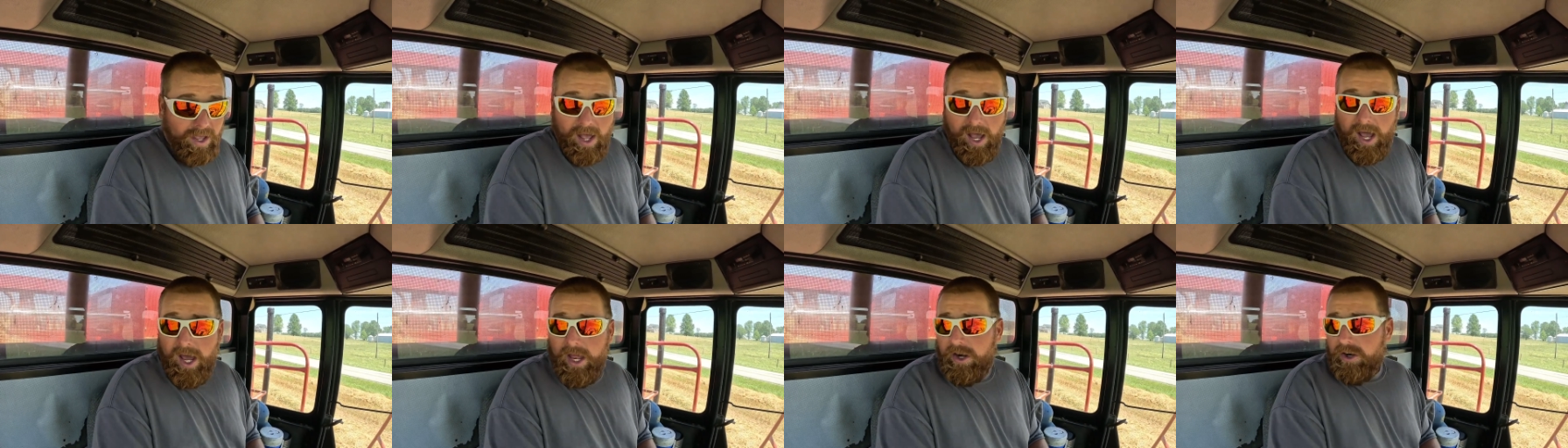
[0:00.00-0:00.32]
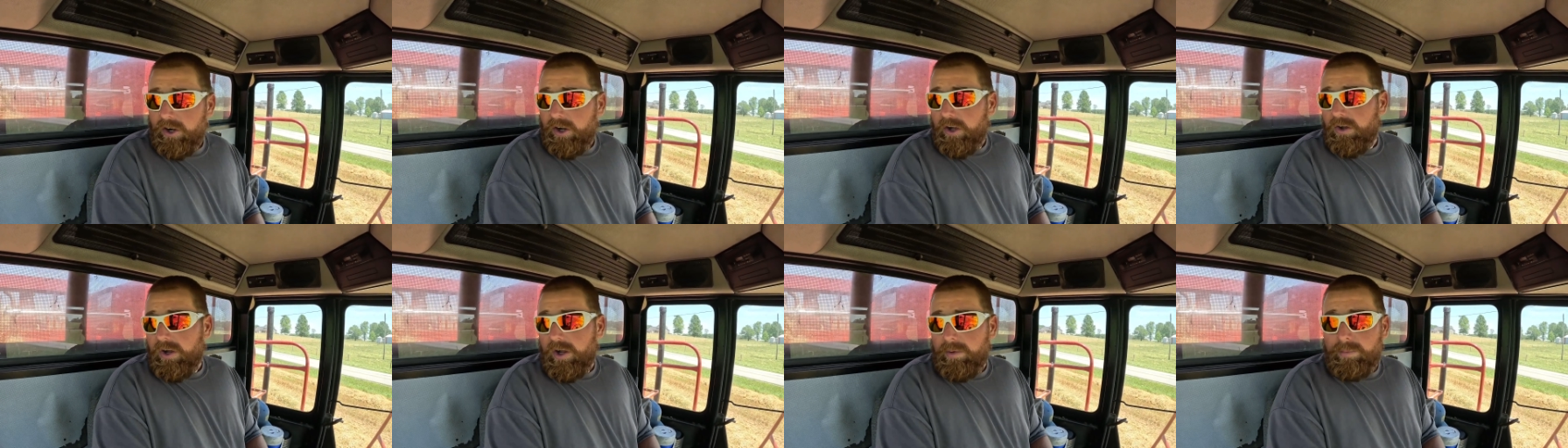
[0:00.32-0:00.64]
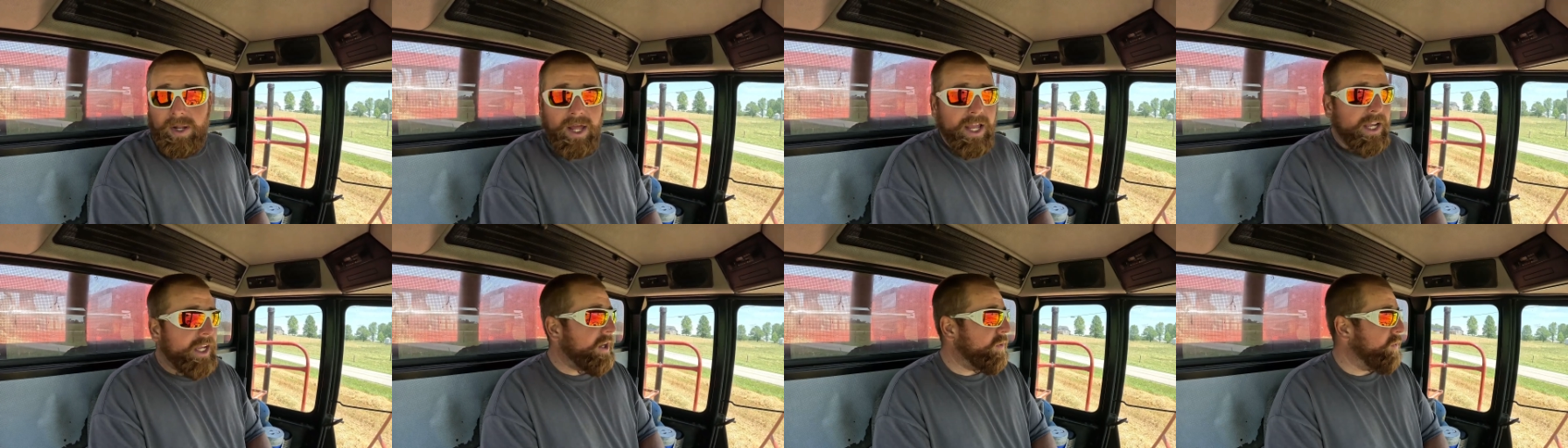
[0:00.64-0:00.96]
I don't know, I'm
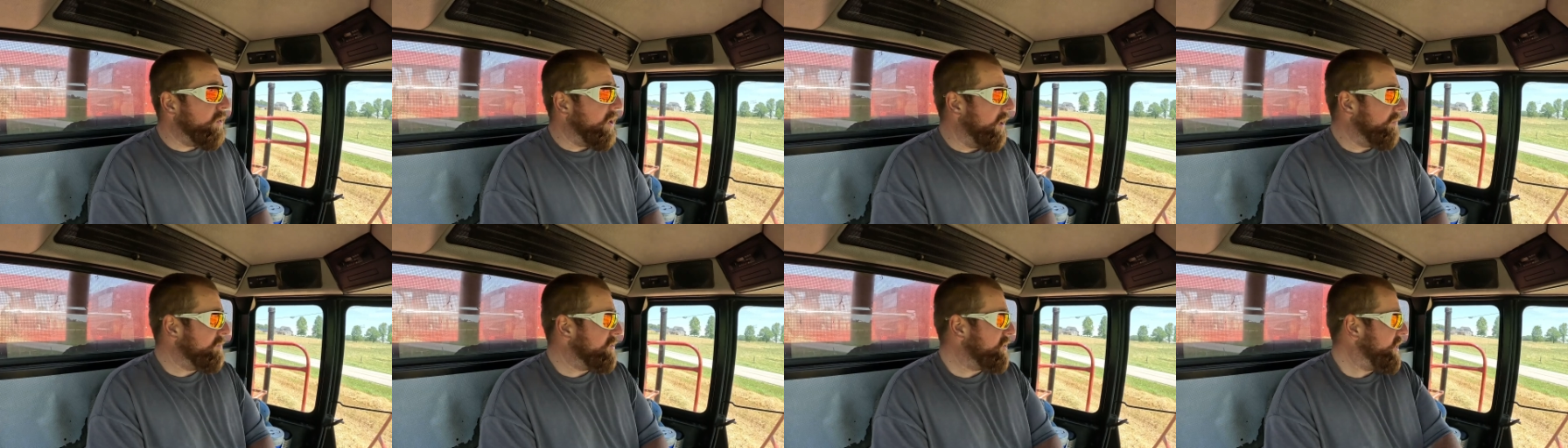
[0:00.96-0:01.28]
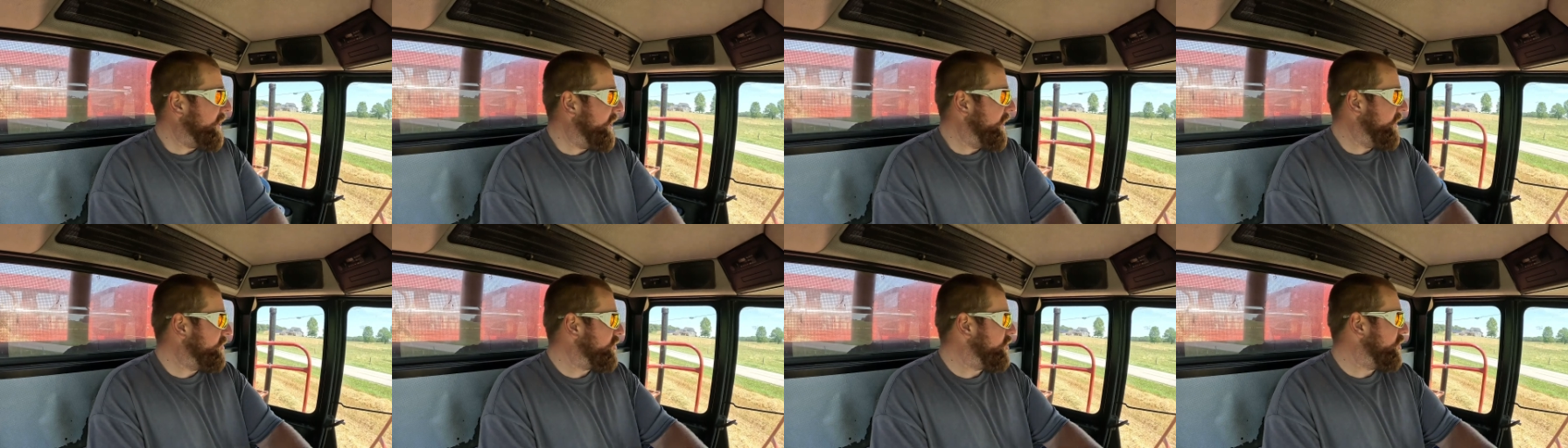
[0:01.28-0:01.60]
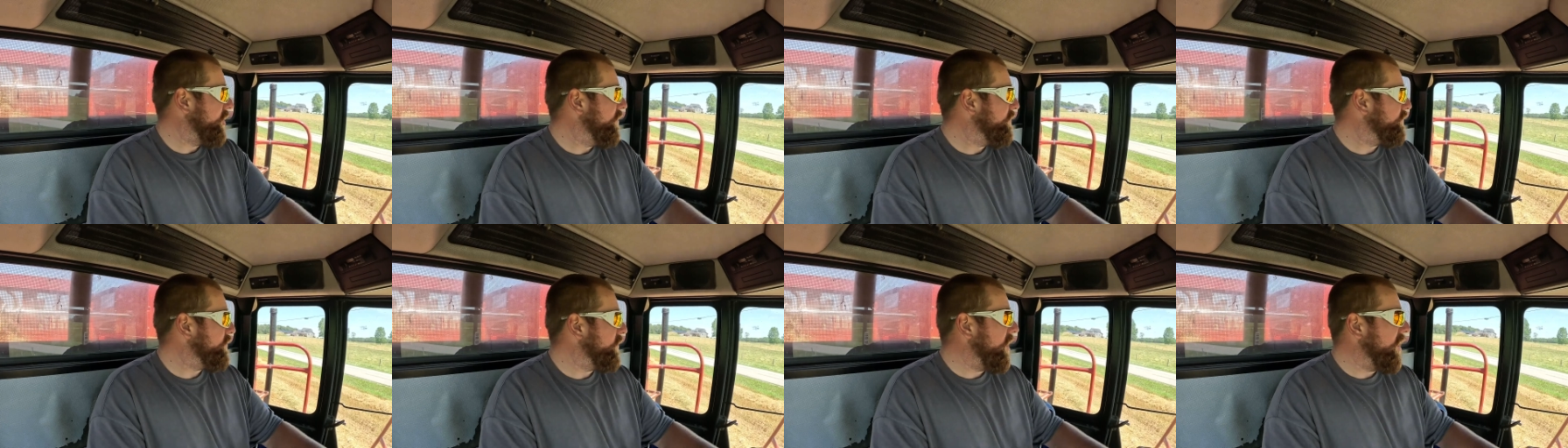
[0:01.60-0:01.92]
liking what I'm seeing
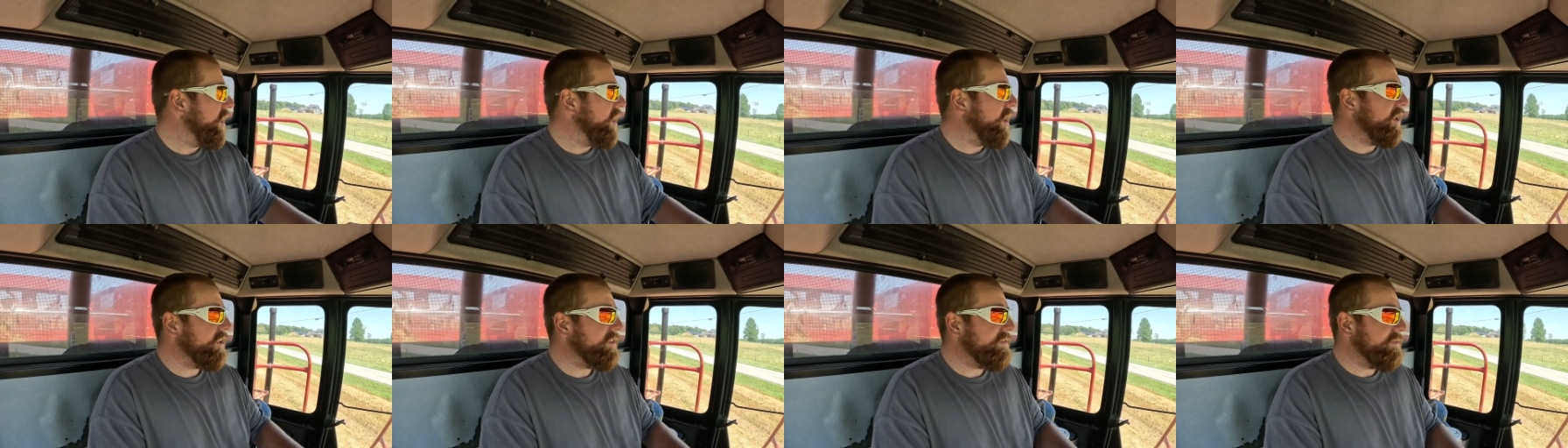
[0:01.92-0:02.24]
so far.